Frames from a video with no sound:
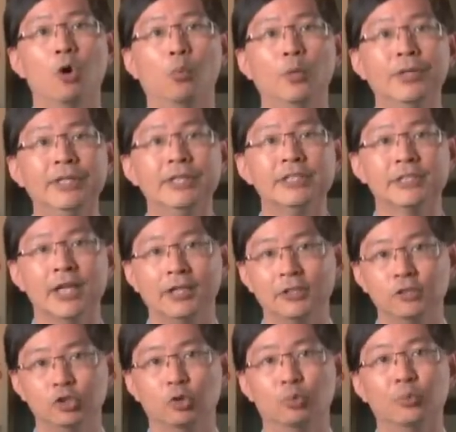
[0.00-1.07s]
we
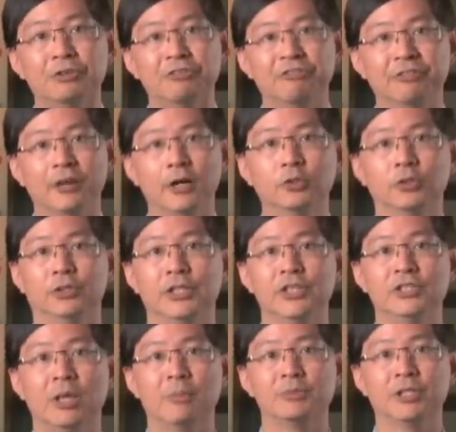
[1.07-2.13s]
decided to refer to these
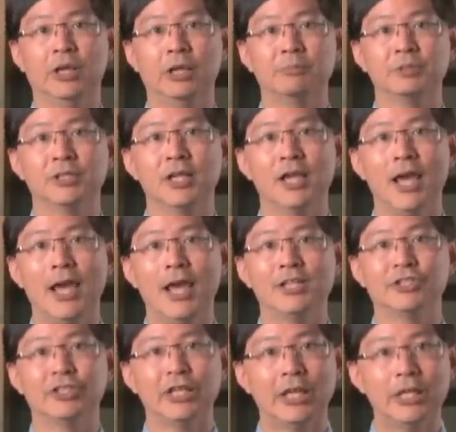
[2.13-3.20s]
subtypes
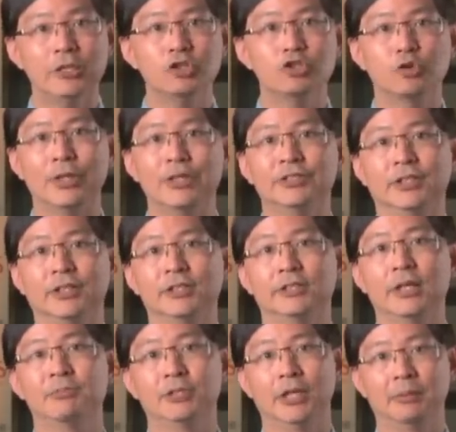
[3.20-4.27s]
as intrinsic
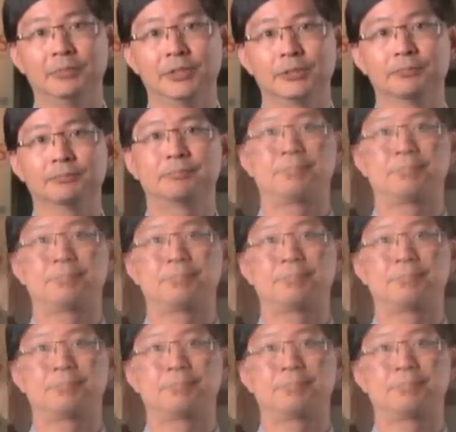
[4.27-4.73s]
subtypes.